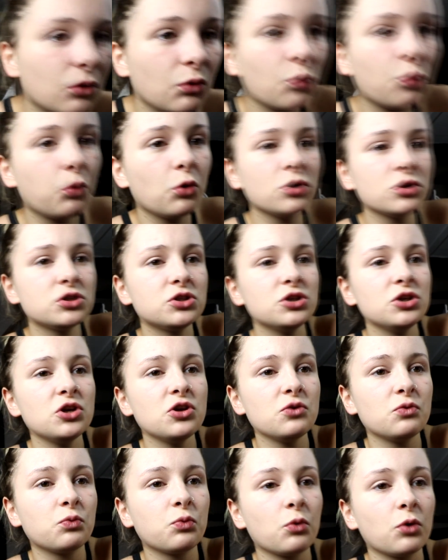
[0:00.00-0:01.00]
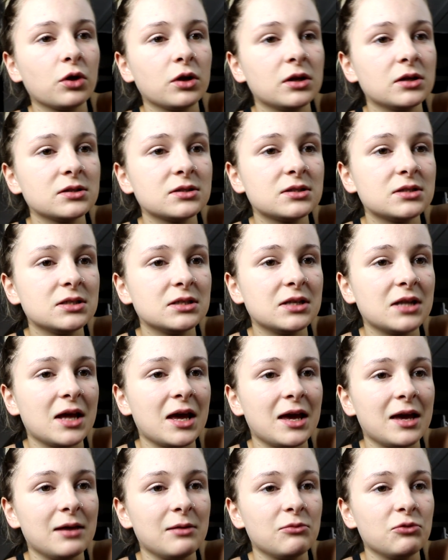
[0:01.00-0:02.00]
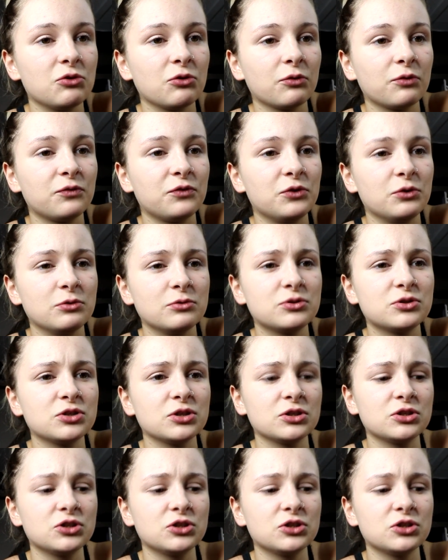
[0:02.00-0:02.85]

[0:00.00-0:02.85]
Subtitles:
What do you want to name your future